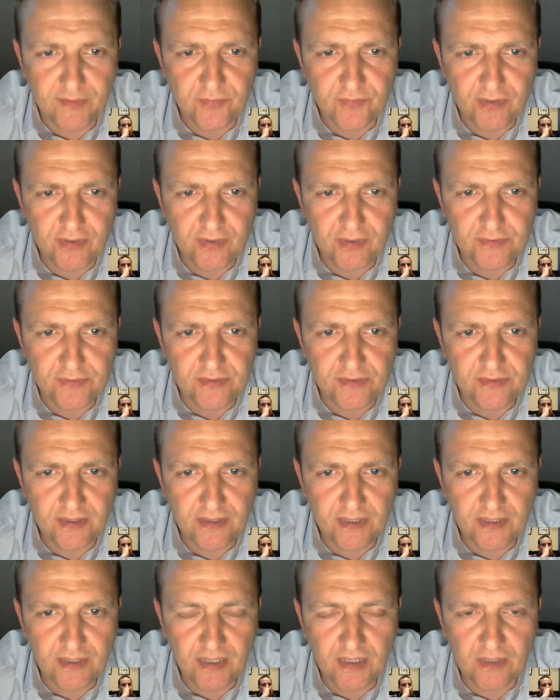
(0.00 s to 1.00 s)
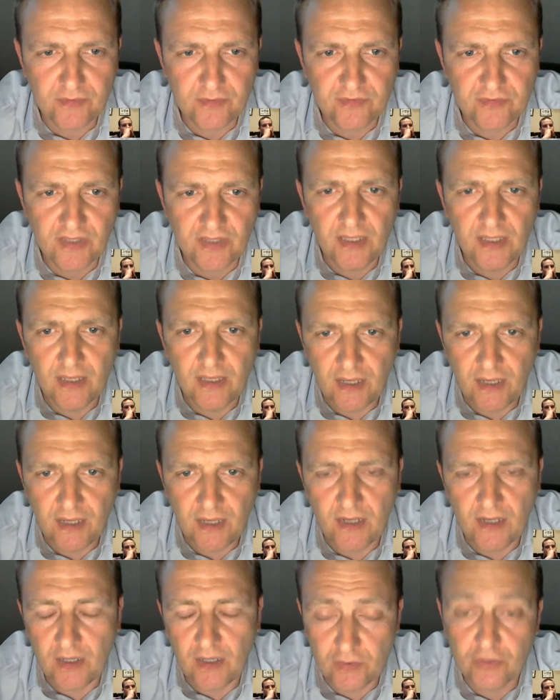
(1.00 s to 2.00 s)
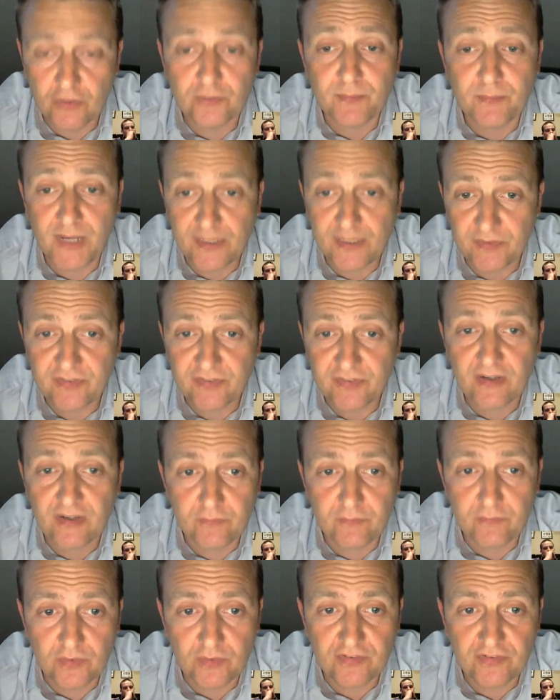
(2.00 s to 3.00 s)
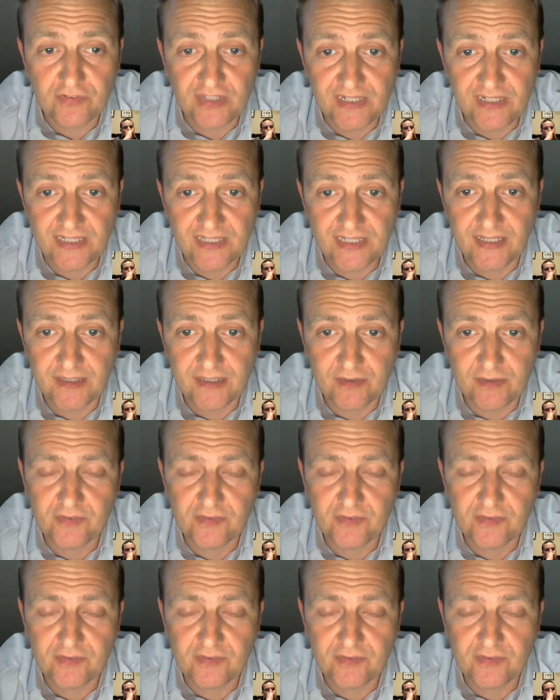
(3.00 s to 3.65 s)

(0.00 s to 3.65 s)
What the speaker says: so I could make myself look silly here,